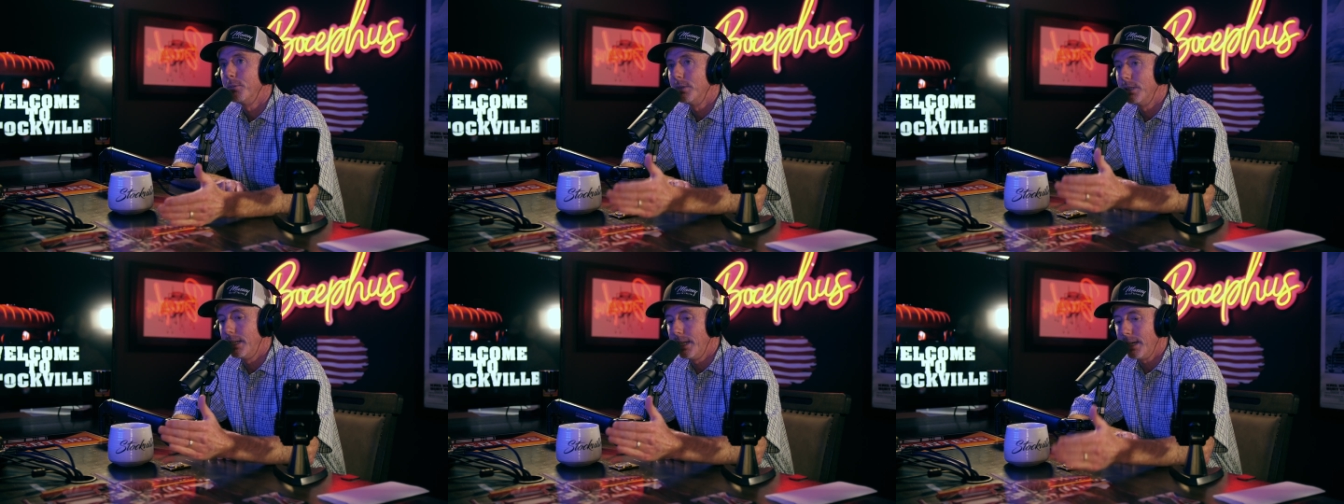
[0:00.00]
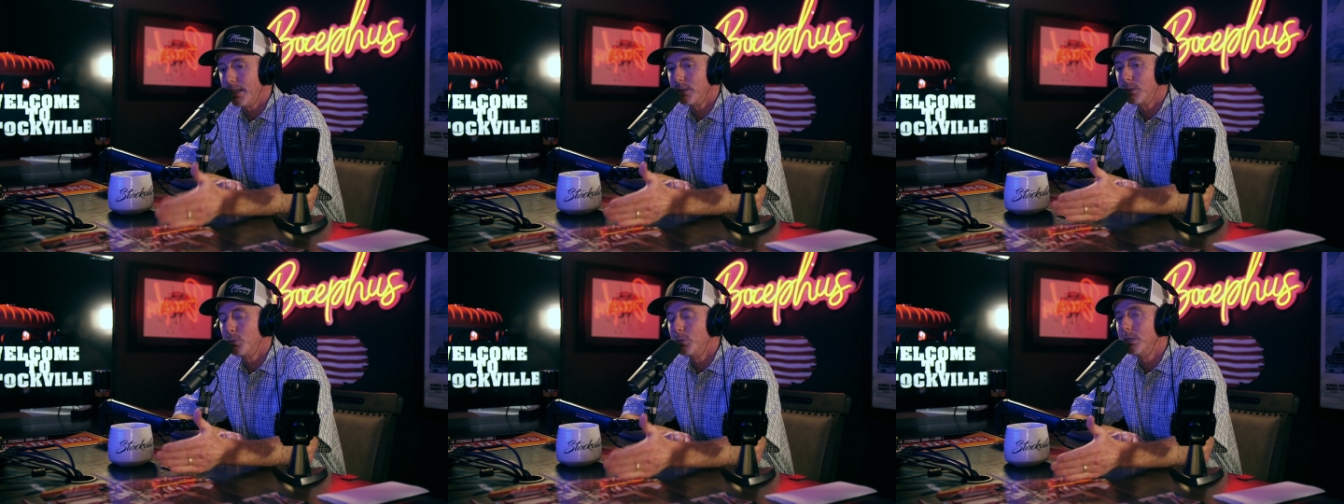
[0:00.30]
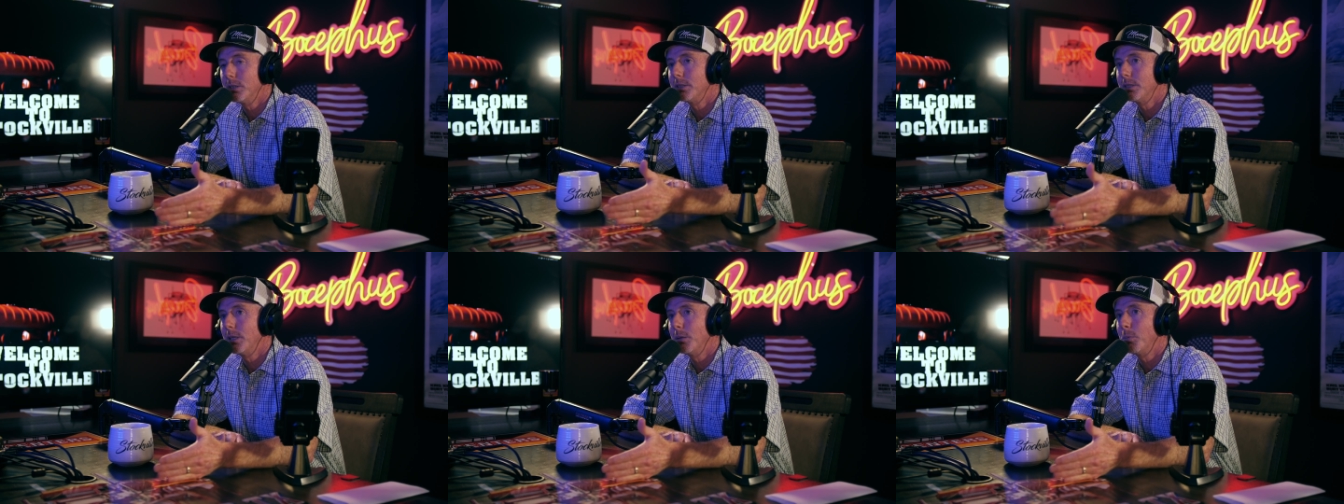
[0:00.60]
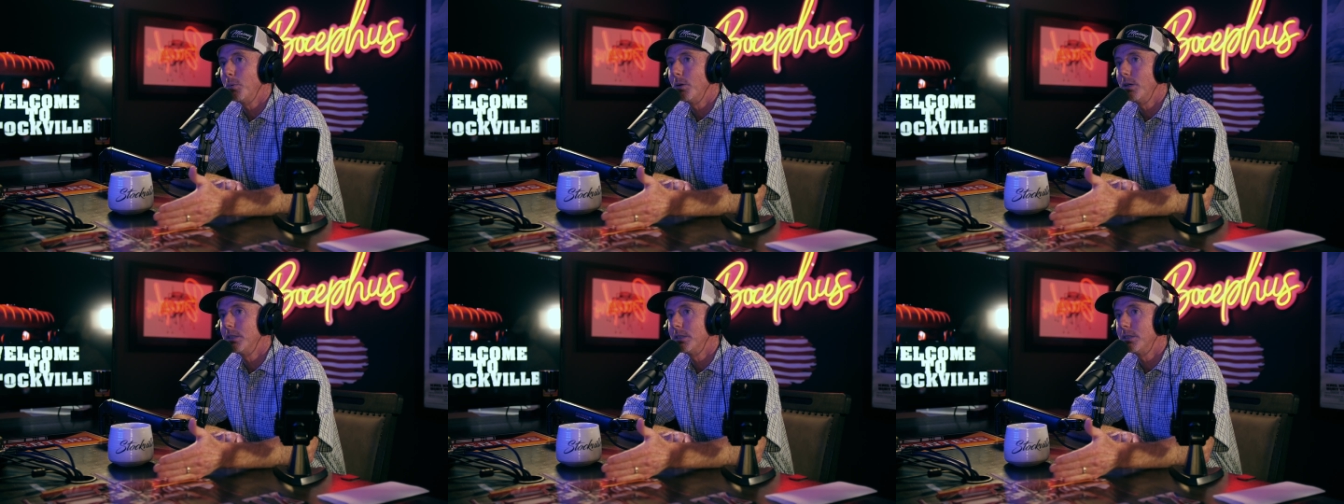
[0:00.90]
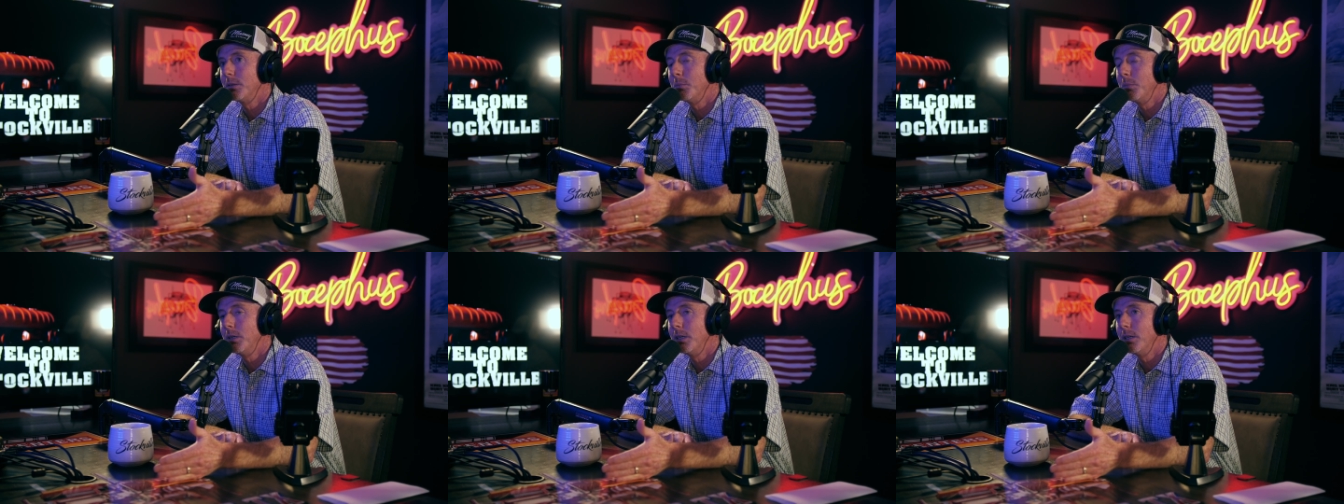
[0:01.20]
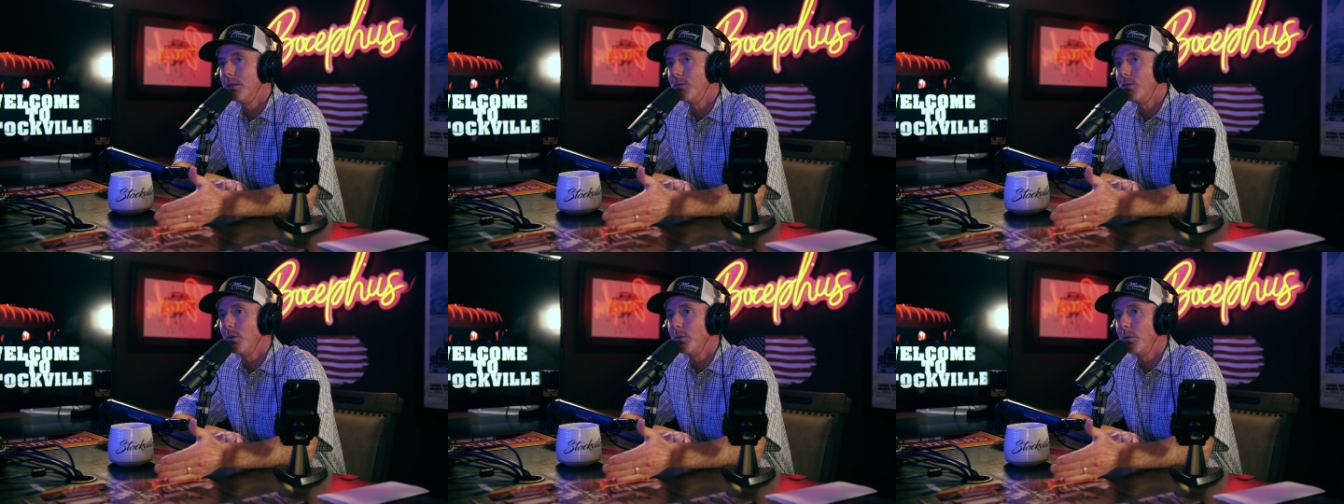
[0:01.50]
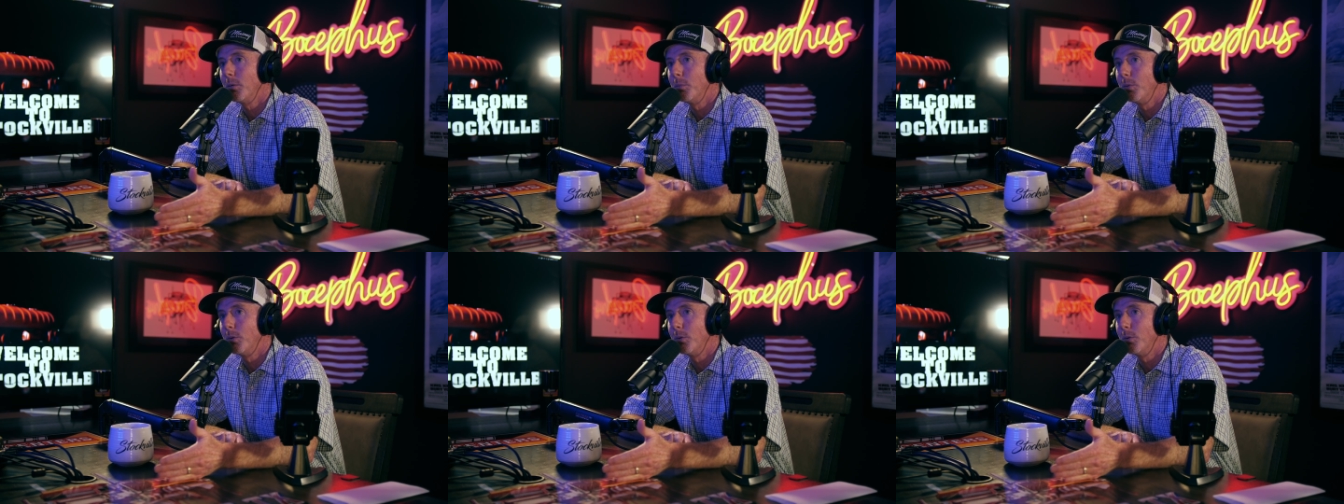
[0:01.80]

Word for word: That's what separates the men from the